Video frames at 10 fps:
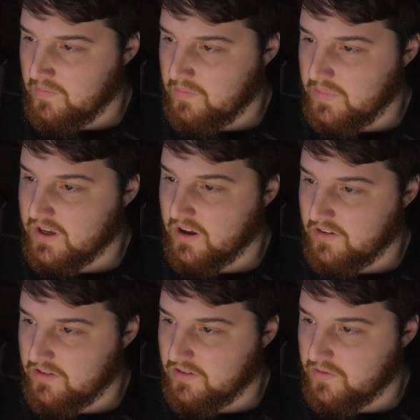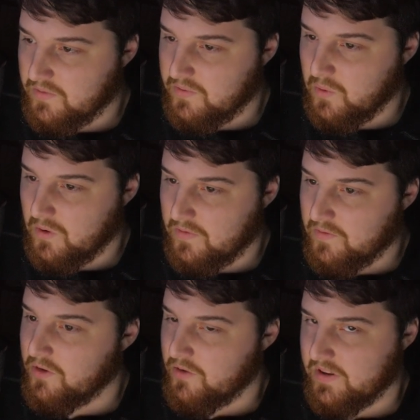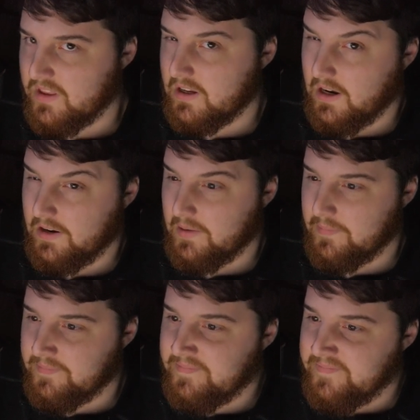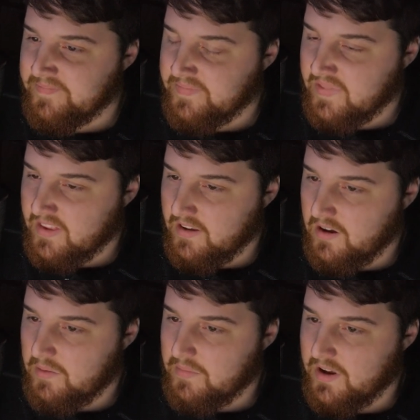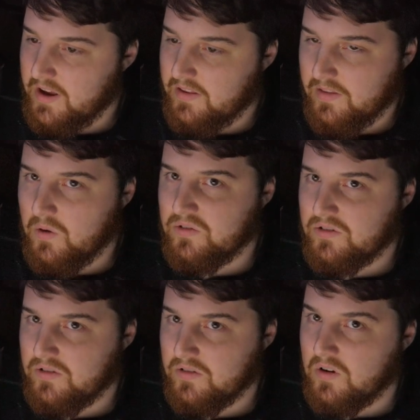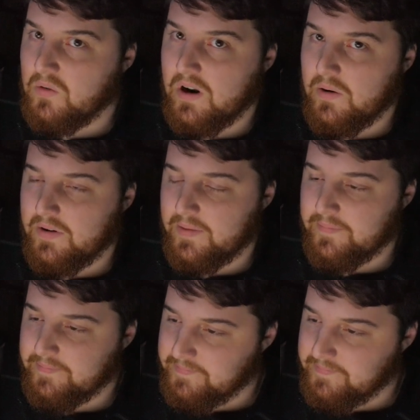because it's for furthering the kingdom and those around him.